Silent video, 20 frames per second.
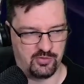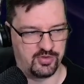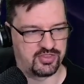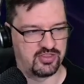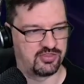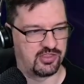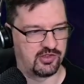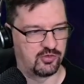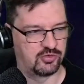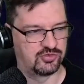If
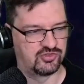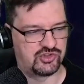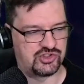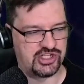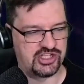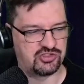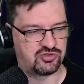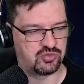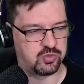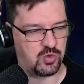there was
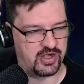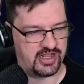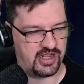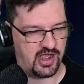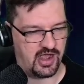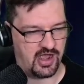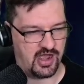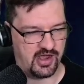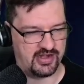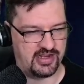G20
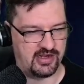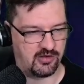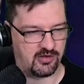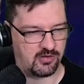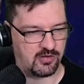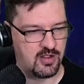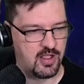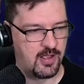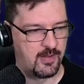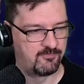on here,
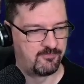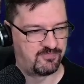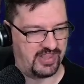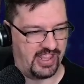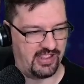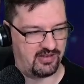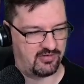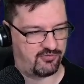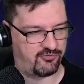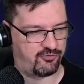
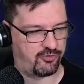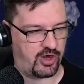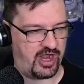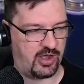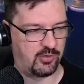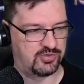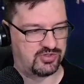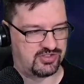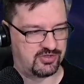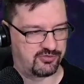and for how
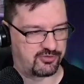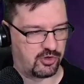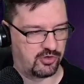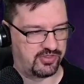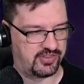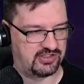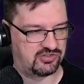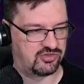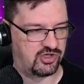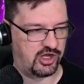difficult
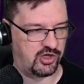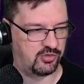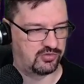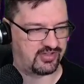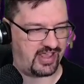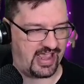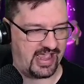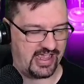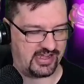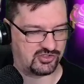these nodes
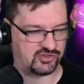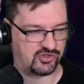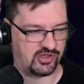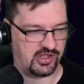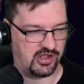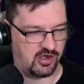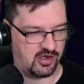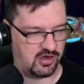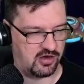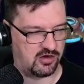actually
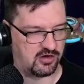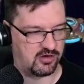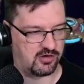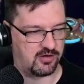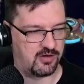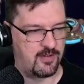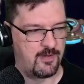are,